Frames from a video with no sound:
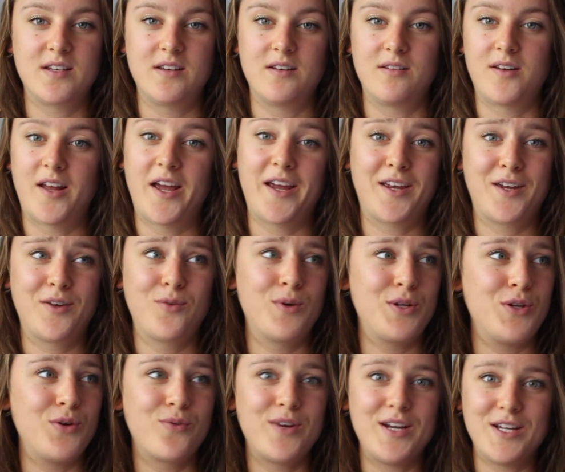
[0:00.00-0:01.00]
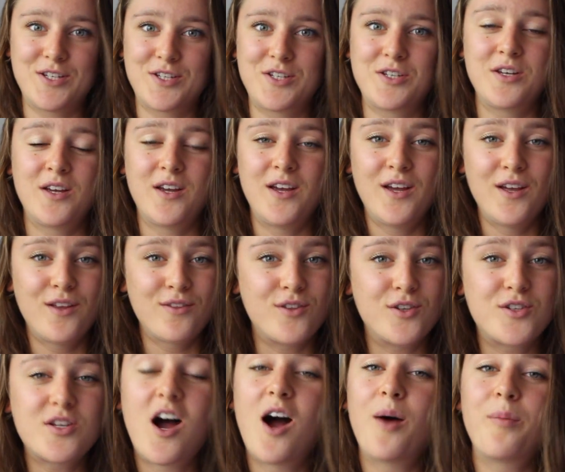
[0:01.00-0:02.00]
And like when you reach the
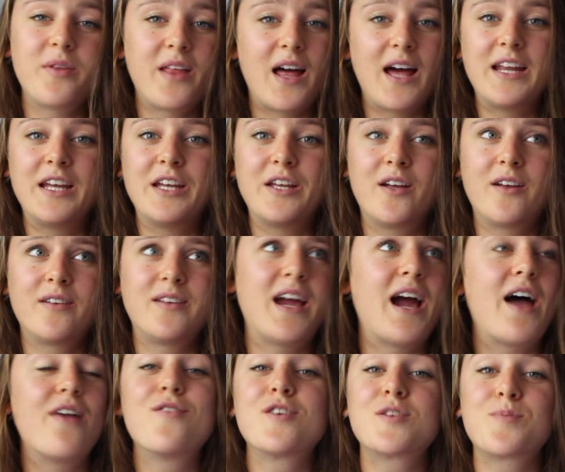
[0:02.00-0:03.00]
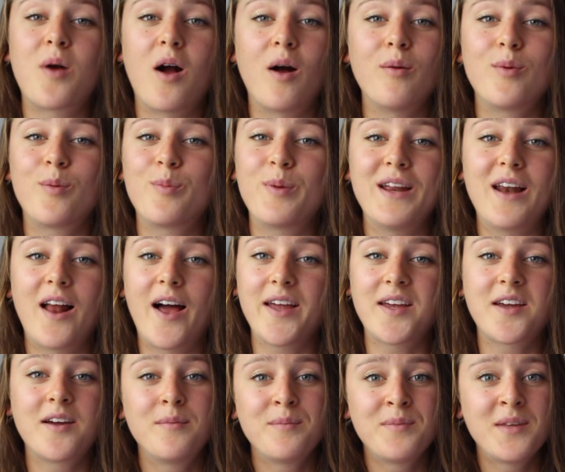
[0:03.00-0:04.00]
top of that hill, yeah, there's probably
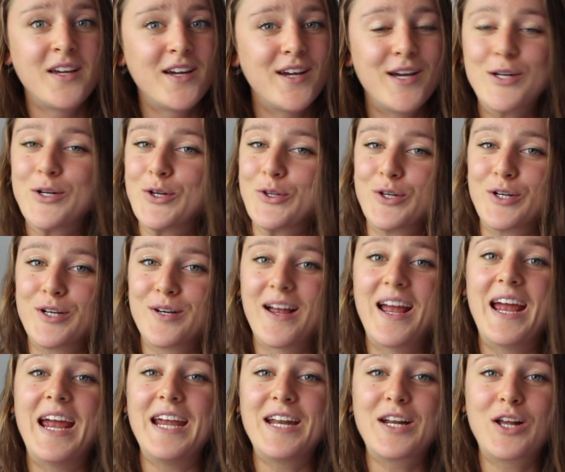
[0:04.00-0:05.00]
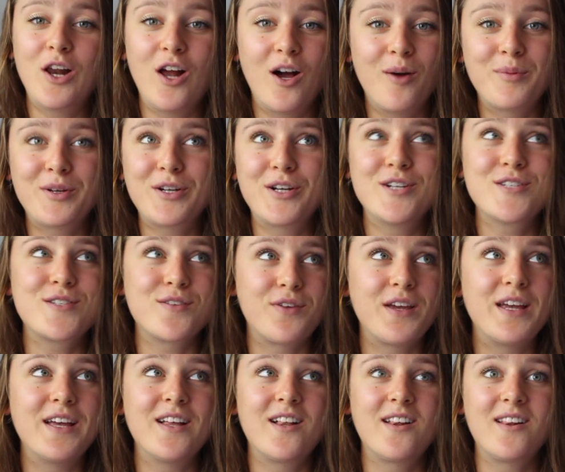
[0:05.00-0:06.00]
like another 8 kilometers of
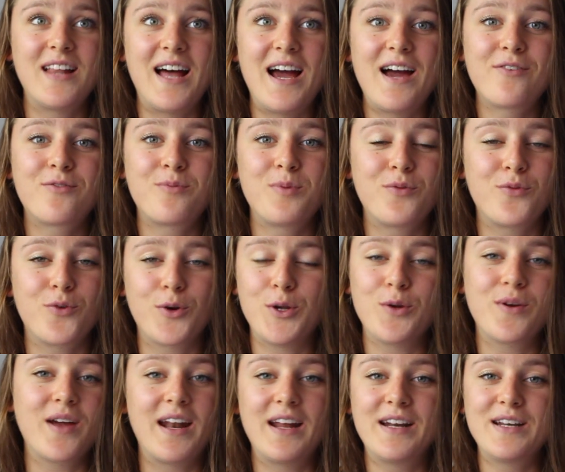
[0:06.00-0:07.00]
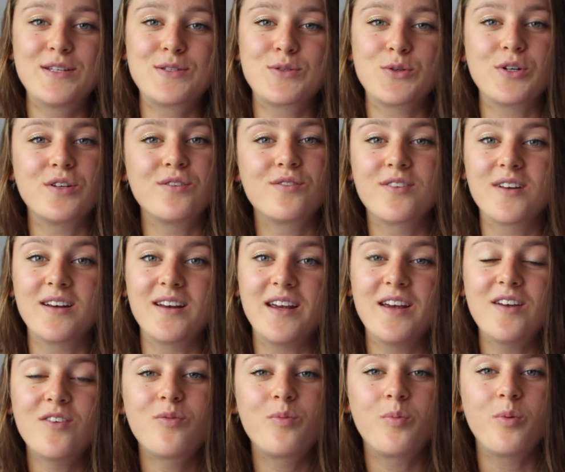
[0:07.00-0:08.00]
hill left before you get any sort of
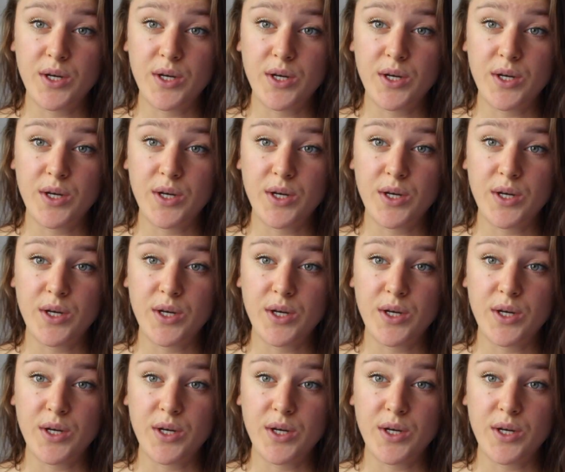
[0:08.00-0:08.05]
relief.